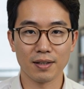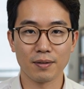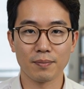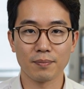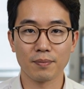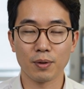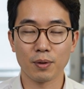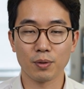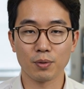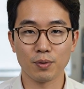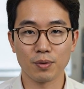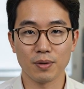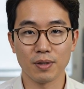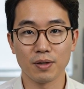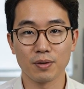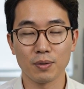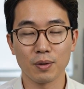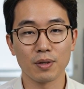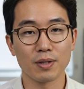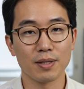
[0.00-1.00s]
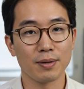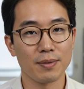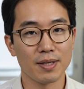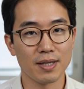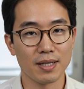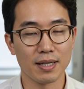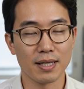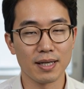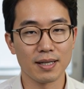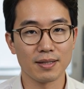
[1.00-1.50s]
to full root control of the
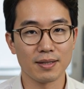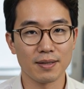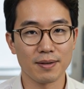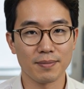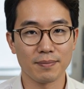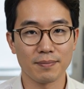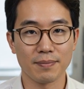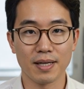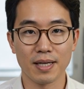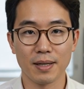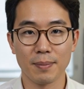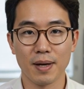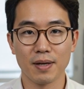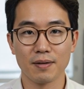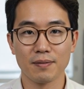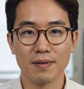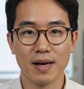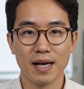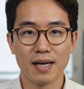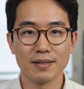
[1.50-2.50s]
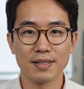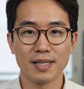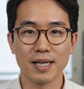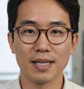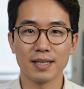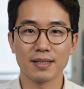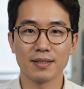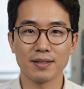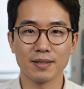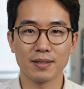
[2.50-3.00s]
machine in about 5
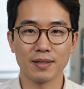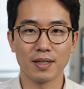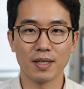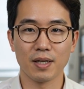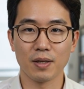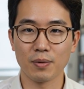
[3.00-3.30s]
seconds,